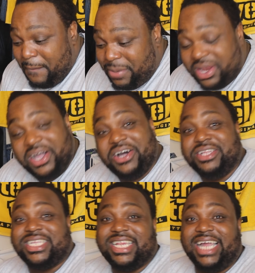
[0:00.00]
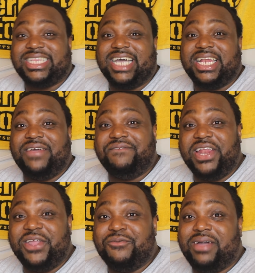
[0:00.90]
But today's top of that
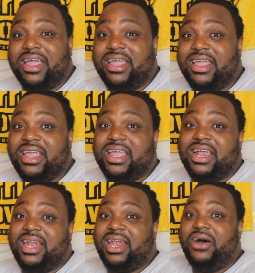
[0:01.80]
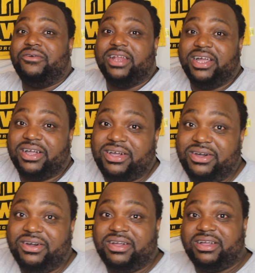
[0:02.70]
video, man. Long live
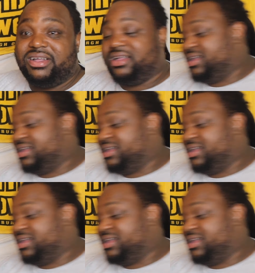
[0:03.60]
Cook.